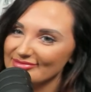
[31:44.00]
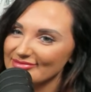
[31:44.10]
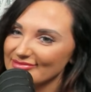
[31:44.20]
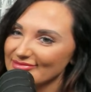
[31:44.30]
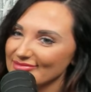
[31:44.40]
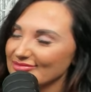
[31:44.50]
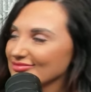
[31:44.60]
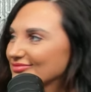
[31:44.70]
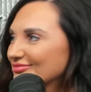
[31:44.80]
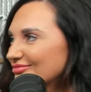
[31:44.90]

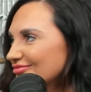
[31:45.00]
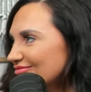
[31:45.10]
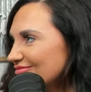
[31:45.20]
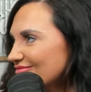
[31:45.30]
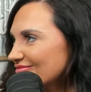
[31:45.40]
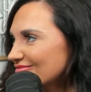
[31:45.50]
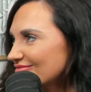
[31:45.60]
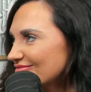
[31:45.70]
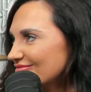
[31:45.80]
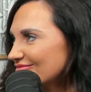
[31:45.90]

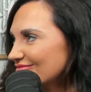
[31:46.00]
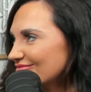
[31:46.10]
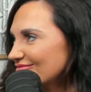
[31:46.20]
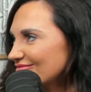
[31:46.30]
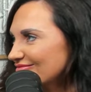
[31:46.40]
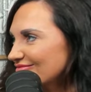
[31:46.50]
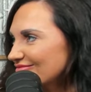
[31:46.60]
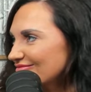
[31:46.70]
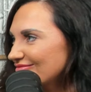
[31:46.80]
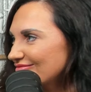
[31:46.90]

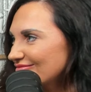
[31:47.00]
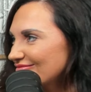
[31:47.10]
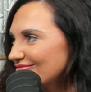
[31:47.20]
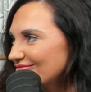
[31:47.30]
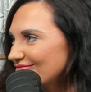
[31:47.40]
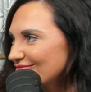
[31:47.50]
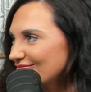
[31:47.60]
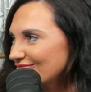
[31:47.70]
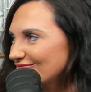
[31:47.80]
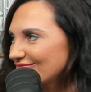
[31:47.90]
(silent)